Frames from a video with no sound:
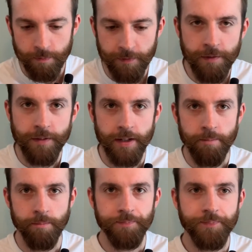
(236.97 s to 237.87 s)

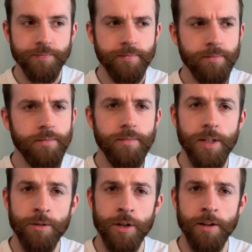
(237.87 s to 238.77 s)
15, I
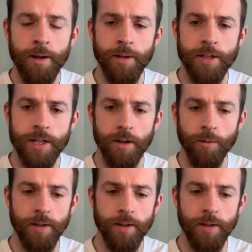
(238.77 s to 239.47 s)
was going out with this girl.